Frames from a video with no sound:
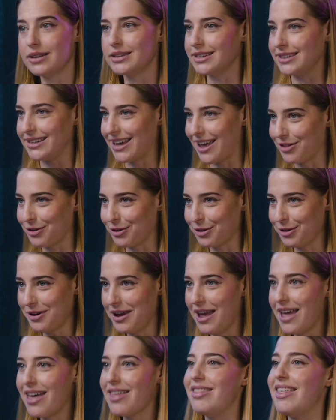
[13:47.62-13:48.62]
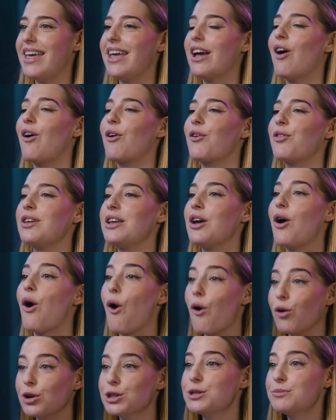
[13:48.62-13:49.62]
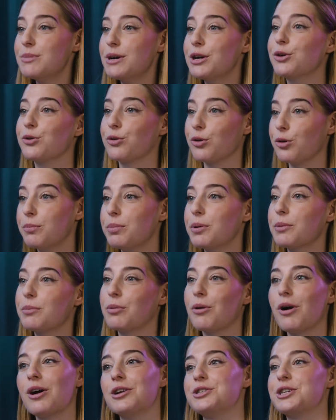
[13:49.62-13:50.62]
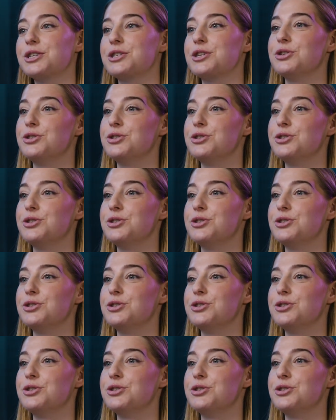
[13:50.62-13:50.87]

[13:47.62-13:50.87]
Together, they are the ultimate group project